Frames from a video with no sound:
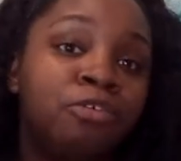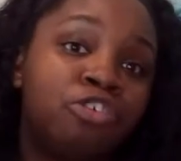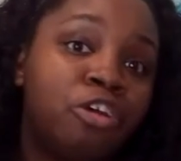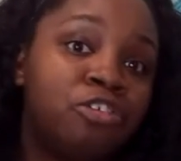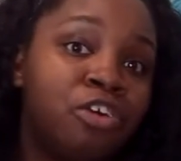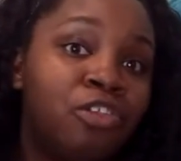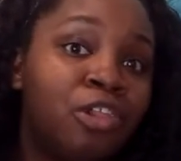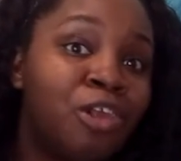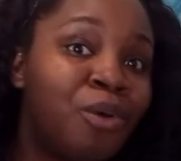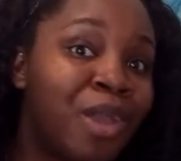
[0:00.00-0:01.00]
charging on the
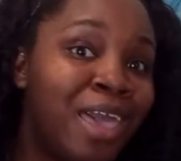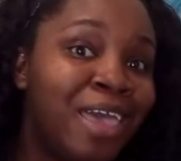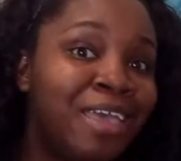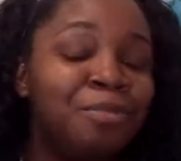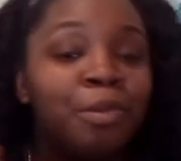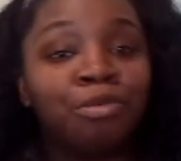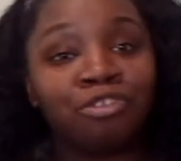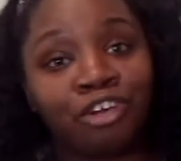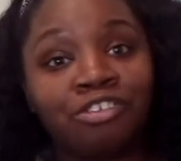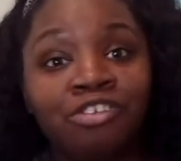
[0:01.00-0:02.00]
lower end, people
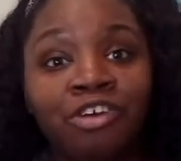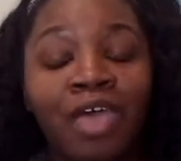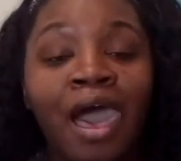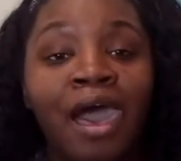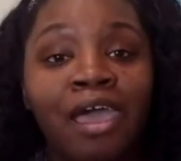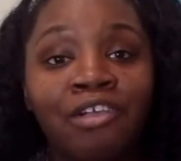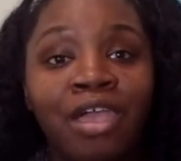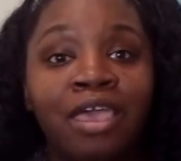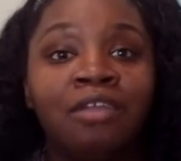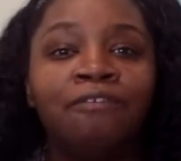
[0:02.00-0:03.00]
charging on the higher
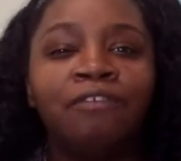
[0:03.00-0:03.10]
end,